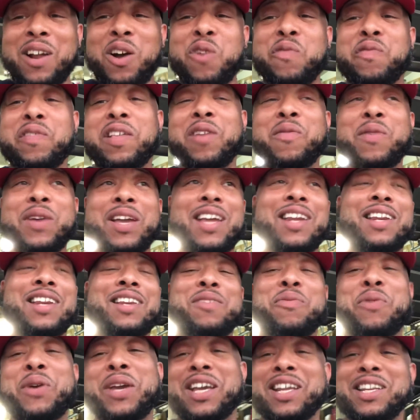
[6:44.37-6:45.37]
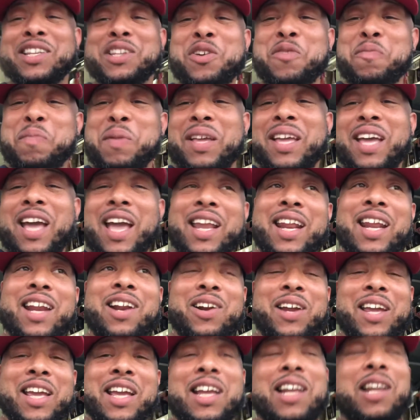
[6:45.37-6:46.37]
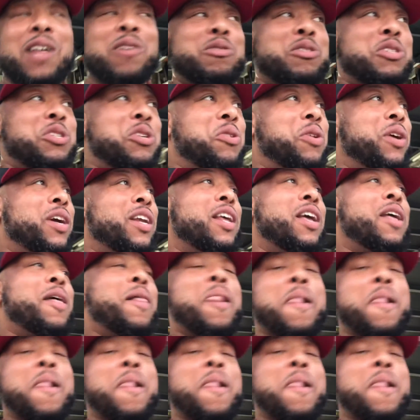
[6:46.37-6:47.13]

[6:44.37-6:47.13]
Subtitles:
Hopefully we can duplicate it or get close to it.